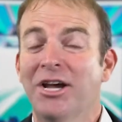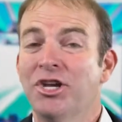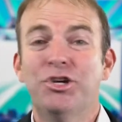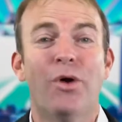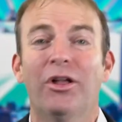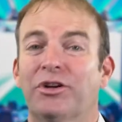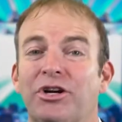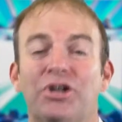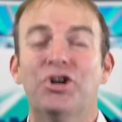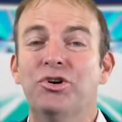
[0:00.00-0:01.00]
you all are going
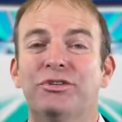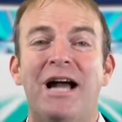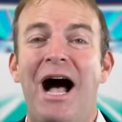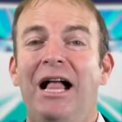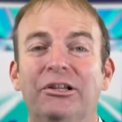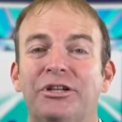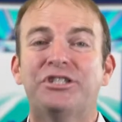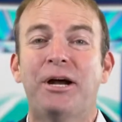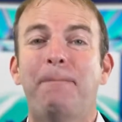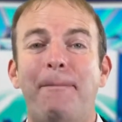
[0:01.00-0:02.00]
to hoot and holler and
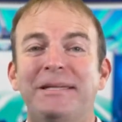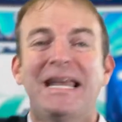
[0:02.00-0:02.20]
jump up and